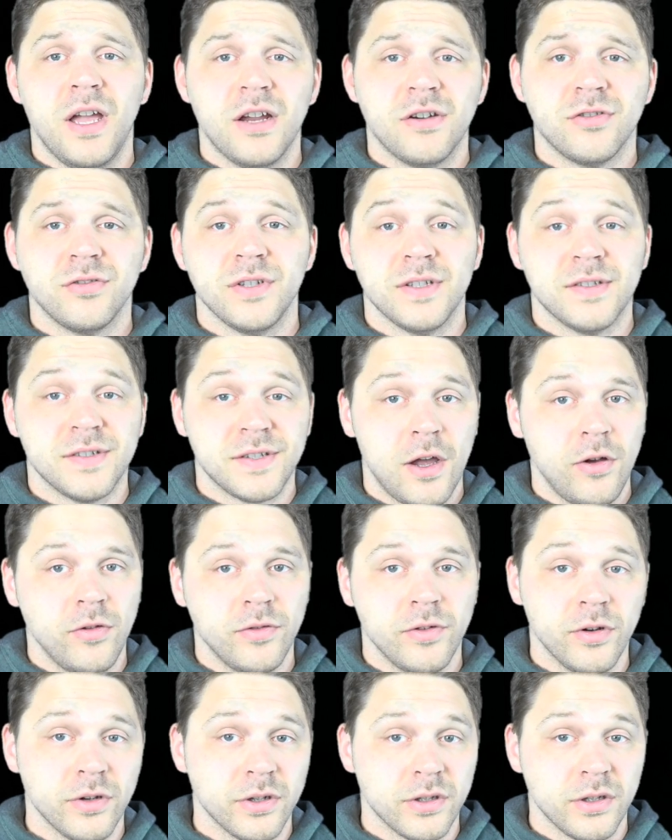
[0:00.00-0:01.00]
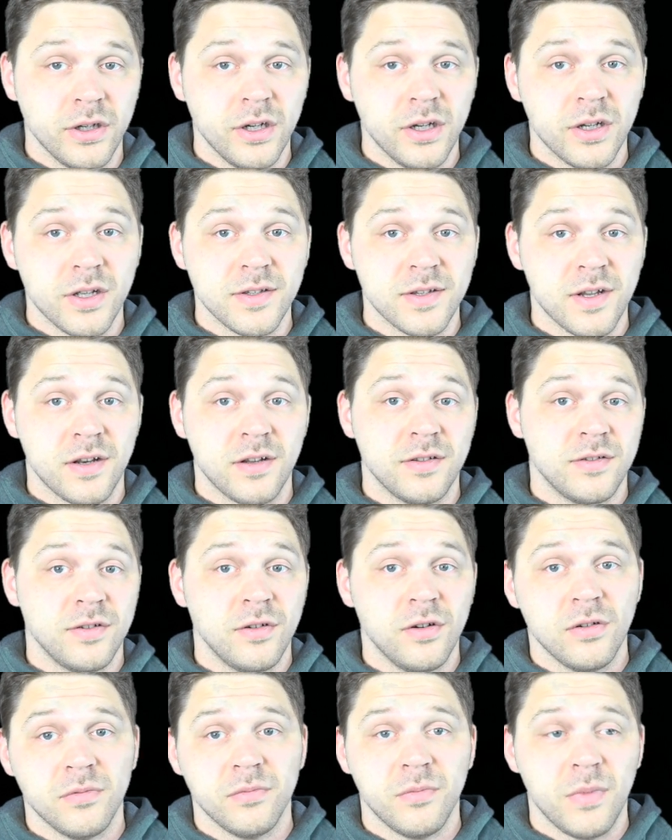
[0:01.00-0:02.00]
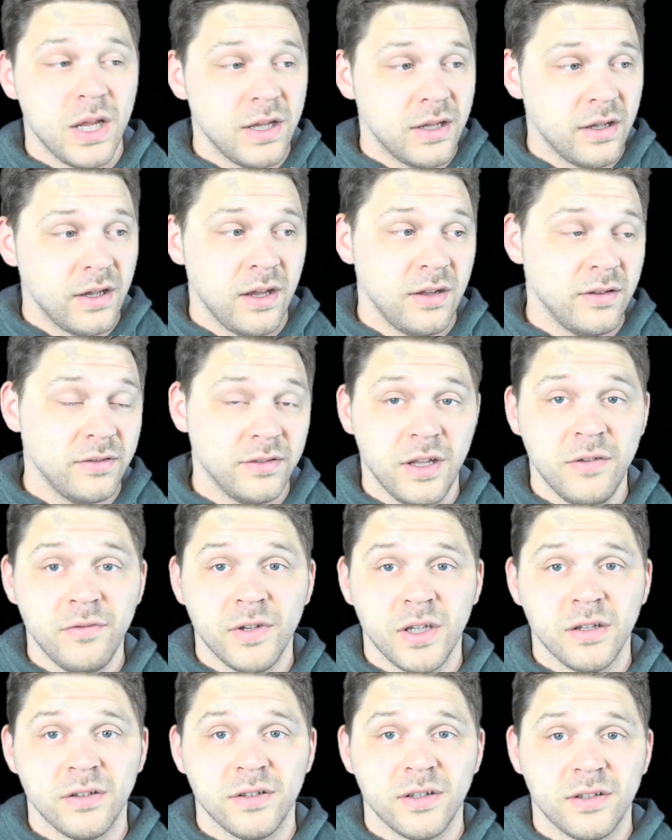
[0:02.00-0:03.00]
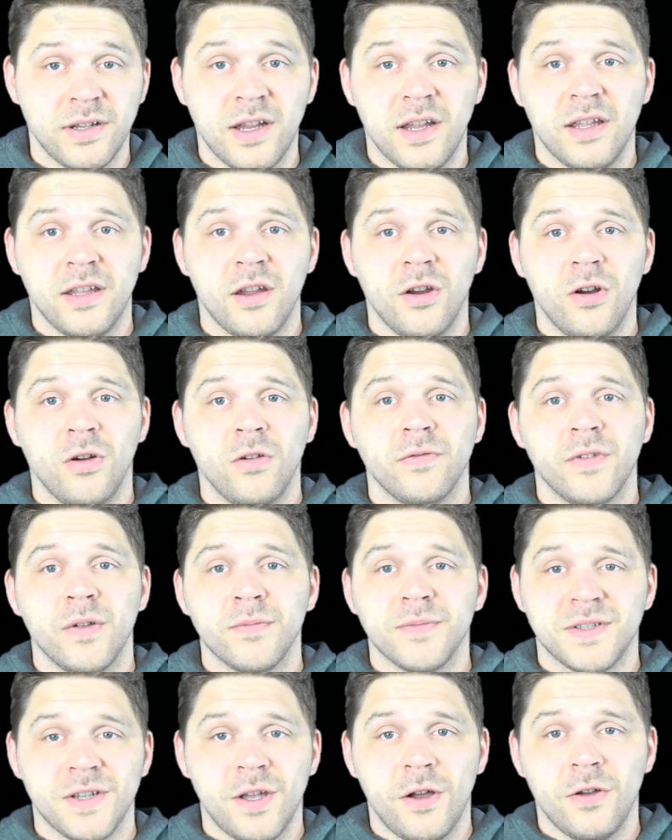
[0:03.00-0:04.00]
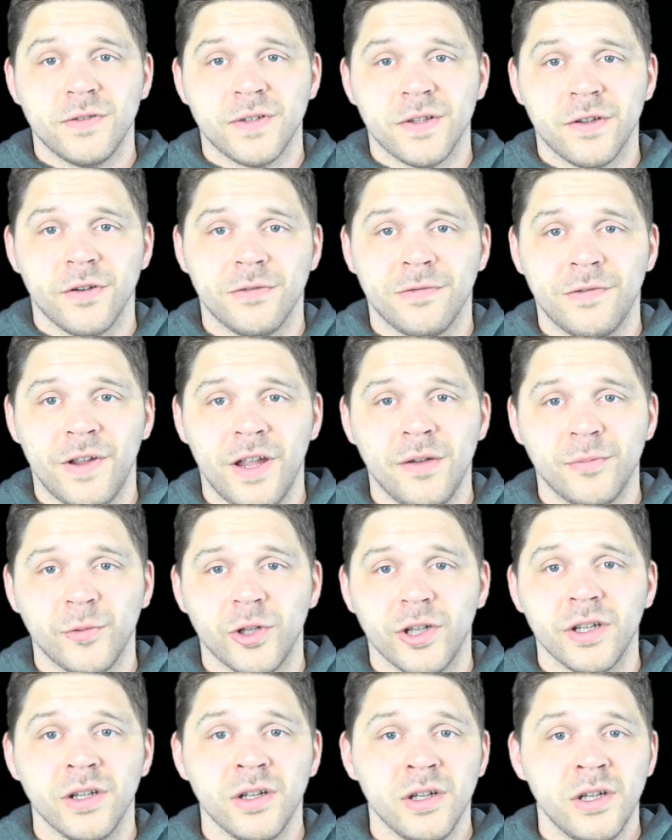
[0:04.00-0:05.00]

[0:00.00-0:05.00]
actually sell their goods and in turn make a living to take care of themselves and their family.